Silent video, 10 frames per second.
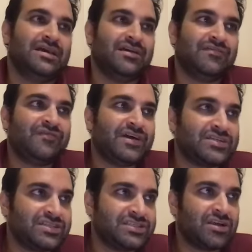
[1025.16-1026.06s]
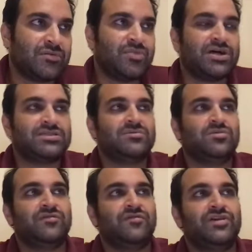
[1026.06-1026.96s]
functions that are
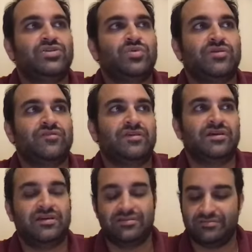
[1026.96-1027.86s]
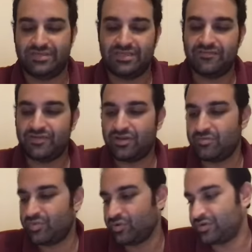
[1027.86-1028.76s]
possible for each one of the different
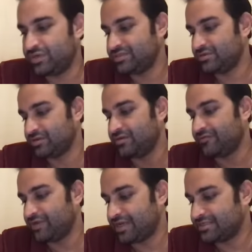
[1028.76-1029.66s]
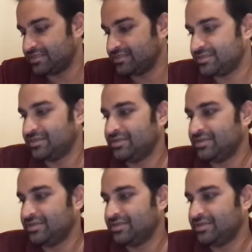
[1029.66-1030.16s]
components or the different assets.